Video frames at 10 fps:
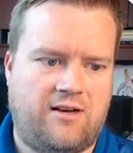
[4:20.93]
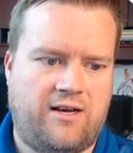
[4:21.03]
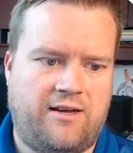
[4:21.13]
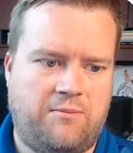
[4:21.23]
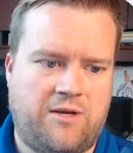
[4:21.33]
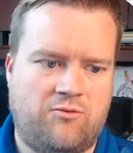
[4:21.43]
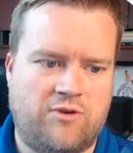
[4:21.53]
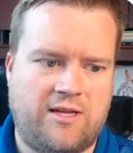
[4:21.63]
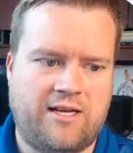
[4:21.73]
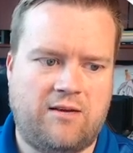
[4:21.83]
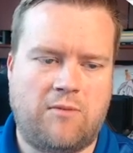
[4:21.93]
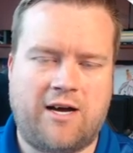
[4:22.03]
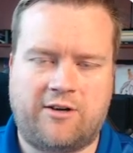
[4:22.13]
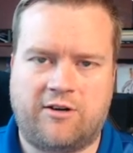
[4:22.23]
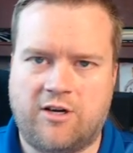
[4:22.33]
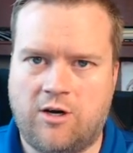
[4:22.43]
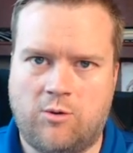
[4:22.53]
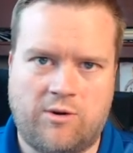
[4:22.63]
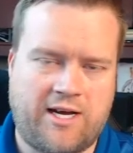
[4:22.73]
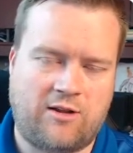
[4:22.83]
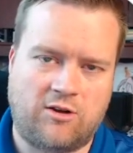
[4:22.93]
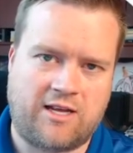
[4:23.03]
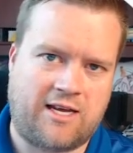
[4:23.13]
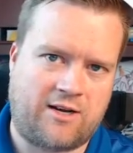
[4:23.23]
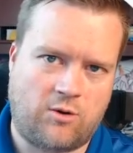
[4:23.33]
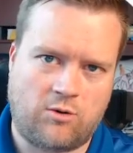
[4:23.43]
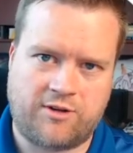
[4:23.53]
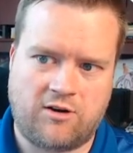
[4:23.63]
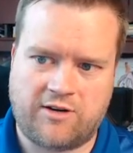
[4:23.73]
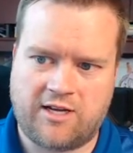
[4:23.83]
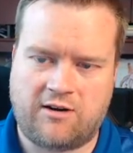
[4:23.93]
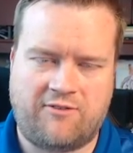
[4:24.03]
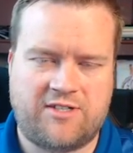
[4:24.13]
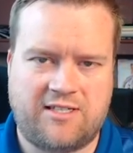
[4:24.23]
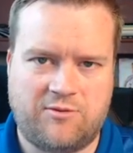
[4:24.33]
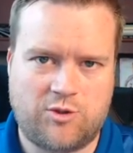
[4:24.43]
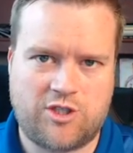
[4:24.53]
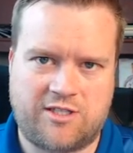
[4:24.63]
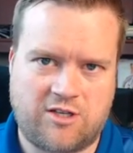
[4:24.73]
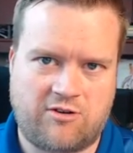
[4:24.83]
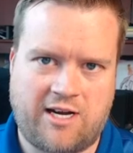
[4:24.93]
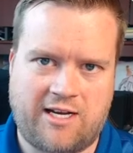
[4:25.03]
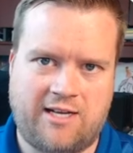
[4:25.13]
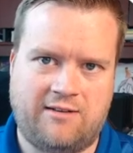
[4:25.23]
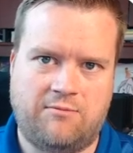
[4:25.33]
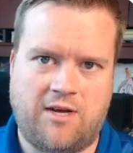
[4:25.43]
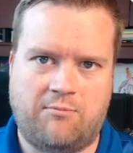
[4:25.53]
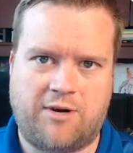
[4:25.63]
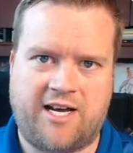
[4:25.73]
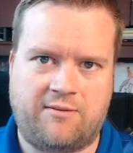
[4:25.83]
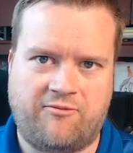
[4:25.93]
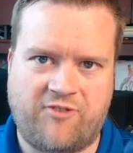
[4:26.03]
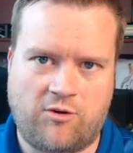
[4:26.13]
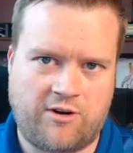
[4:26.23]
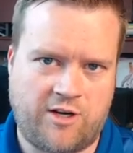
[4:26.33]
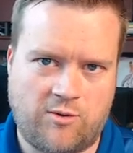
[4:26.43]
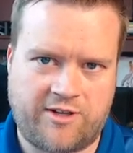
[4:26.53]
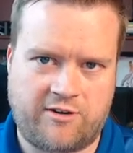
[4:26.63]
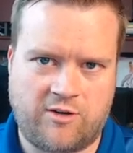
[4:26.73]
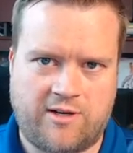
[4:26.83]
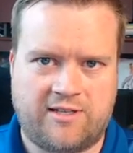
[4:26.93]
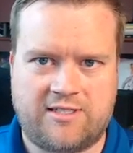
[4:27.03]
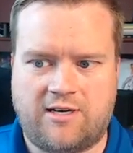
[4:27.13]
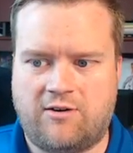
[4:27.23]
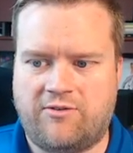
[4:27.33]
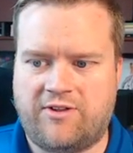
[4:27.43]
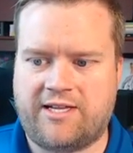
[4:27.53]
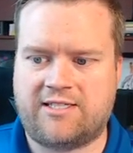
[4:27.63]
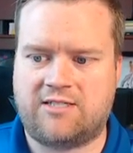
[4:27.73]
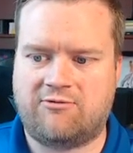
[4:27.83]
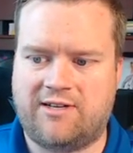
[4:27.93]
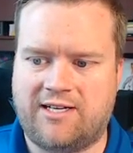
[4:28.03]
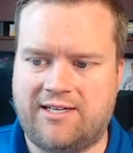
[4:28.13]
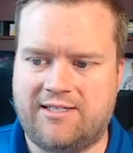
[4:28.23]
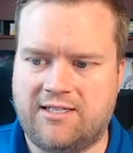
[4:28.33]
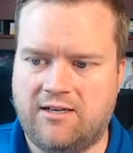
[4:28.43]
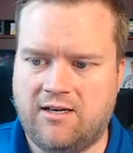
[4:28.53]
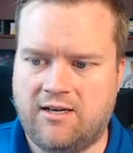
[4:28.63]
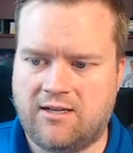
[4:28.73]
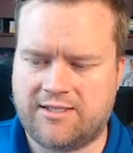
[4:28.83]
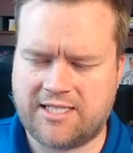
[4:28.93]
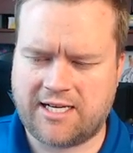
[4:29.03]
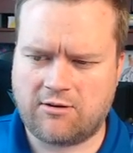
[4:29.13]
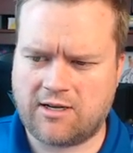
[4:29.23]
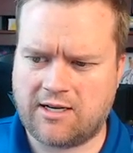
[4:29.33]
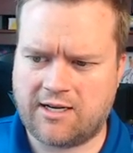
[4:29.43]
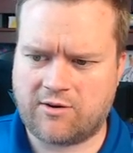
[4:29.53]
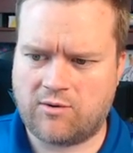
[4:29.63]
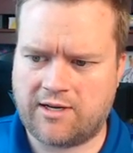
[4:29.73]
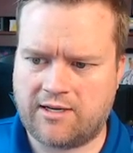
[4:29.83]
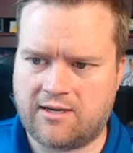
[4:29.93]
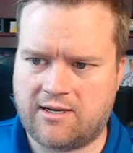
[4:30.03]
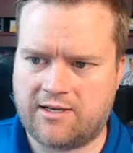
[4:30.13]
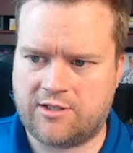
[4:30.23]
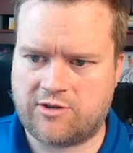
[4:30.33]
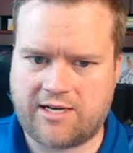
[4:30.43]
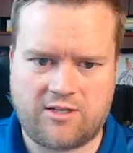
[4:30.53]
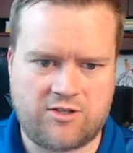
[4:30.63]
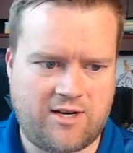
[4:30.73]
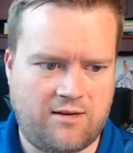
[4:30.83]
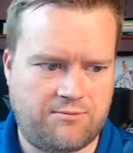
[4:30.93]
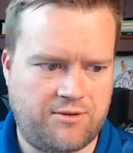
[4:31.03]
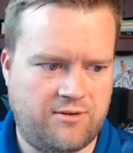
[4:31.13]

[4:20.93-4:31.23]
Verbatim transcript: I mean, really modern code. We're not looking at old code here. Obviously, it was just created, and Brad and Florin know what they're doing, so that's really nice. Let's take a look at another one. Drag and drop